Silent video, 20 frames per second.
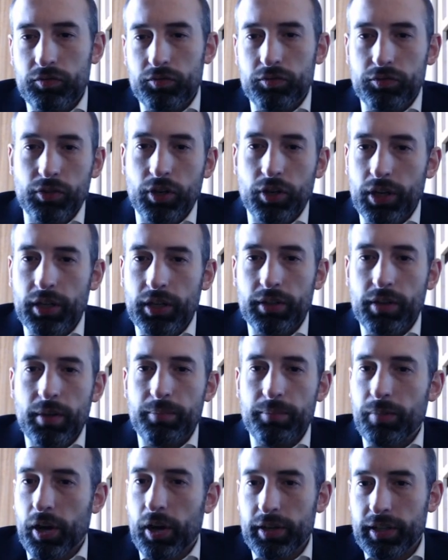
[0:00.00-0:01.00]
royal
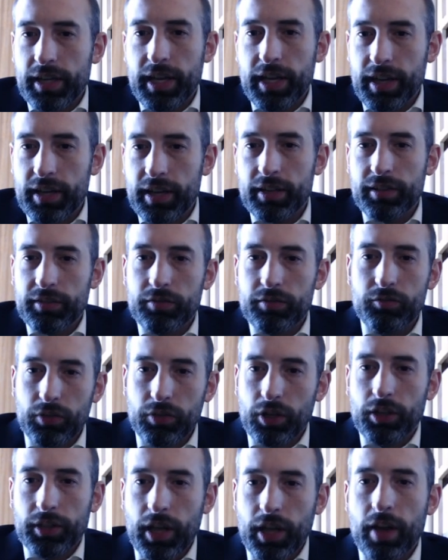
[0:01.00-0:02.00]
monarchy and
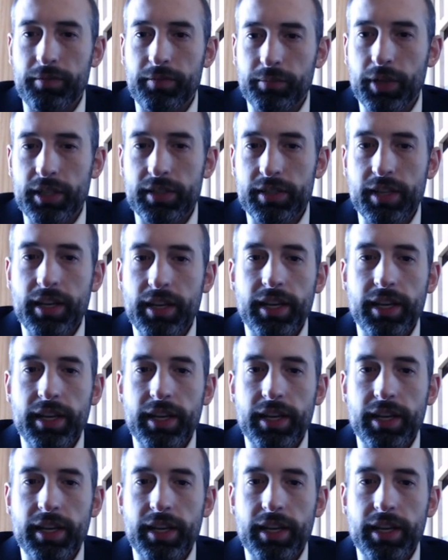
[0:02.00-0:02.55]
royal government,